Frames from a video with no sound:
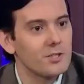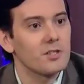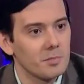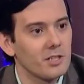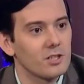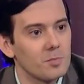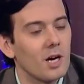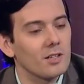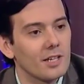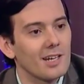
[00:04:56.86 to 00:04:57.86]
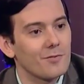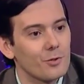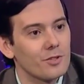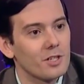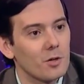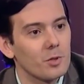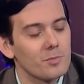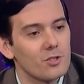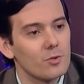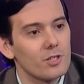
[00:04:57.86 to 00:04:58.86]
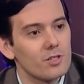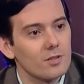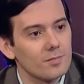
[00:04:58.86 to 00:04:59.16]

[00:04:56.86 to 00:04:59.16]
thrust in the media spotlight after the Daraprim situation.